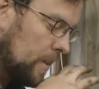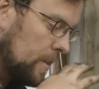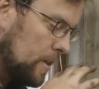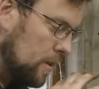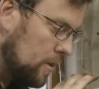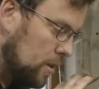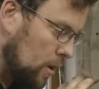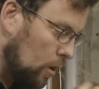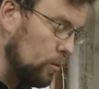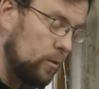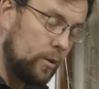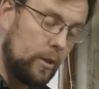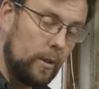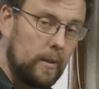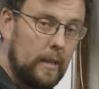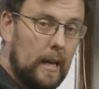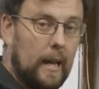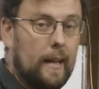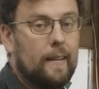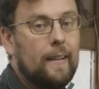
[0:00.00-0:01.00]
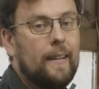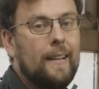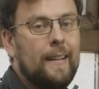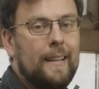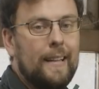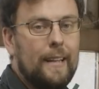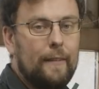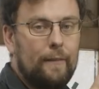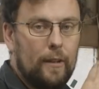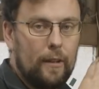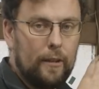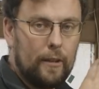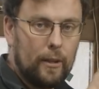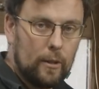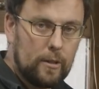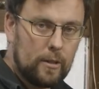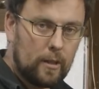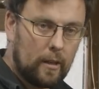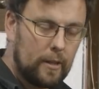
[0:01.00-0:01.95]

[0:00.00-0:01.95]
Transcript: you don't do that, if you use